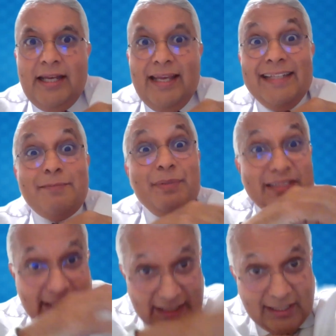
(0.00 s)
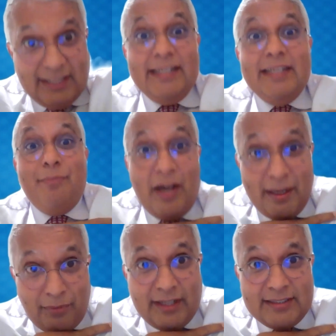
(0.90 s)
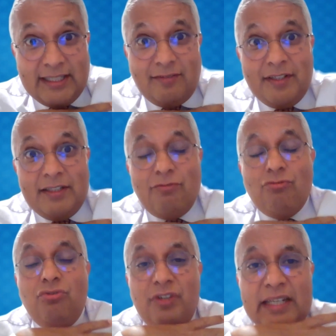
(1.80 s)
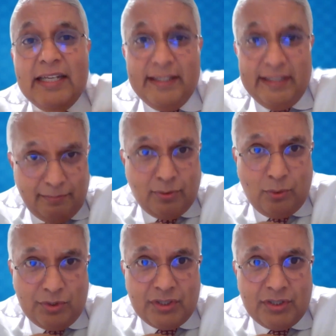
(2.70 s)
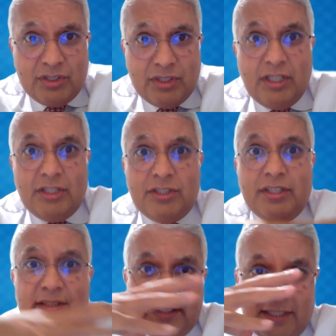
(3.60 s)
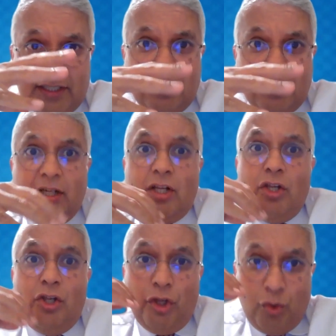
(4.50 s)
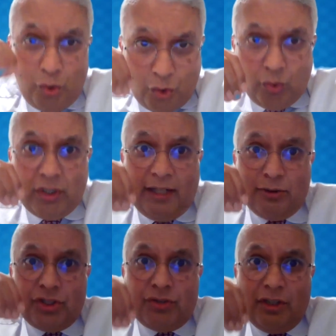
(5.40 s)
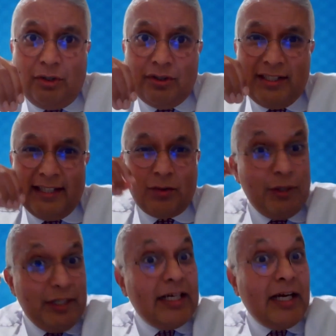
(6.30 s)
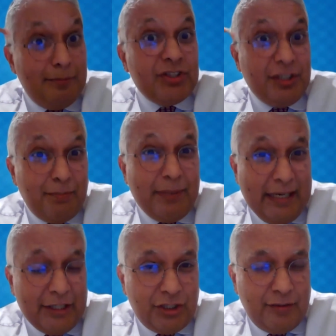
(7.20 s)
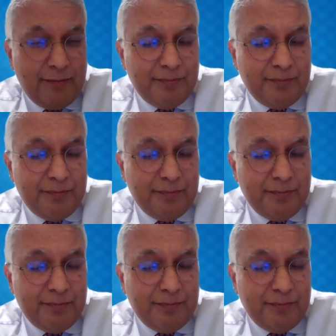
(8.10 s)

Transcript: It's particularly, in my mind, David, really important to consider local culture and context when it comes to compassion.